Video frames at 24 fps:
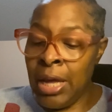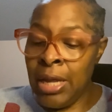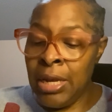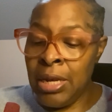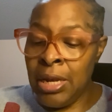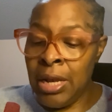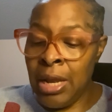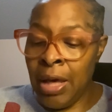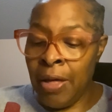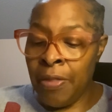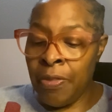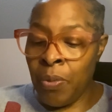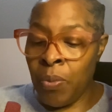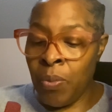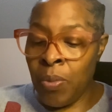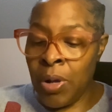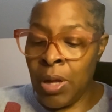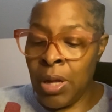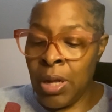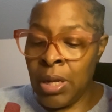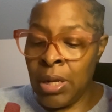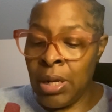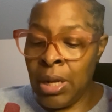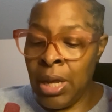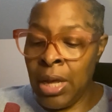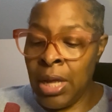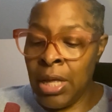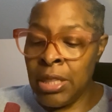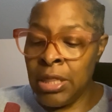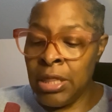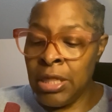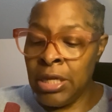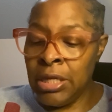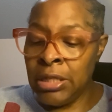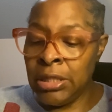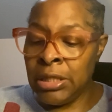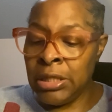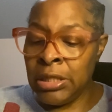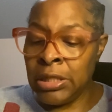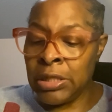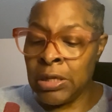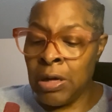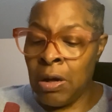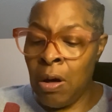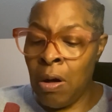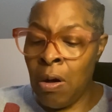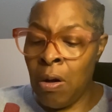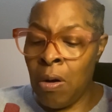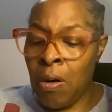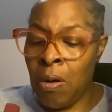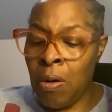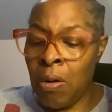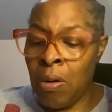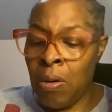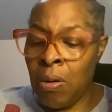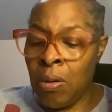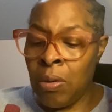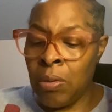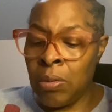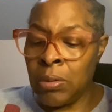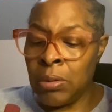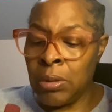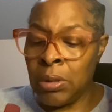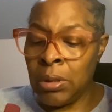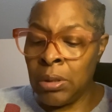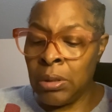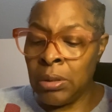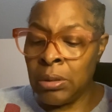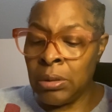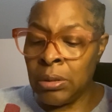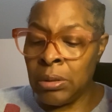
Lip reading: another one, and this is called